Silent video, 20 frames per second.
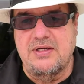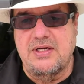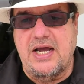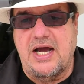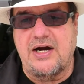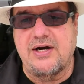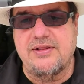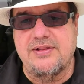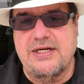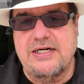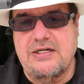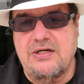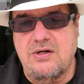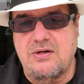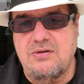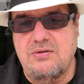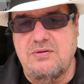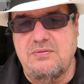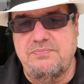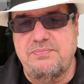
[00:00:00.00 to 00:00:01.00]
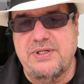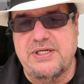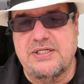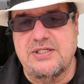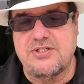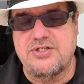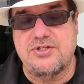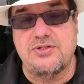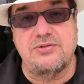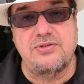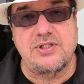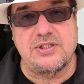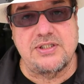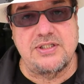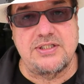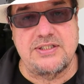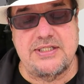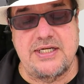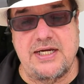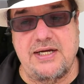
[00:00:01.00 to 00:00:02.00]
how do they know? Because you look
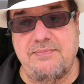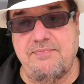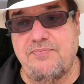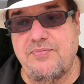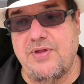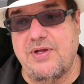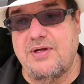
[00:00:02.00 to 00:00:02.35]
the same?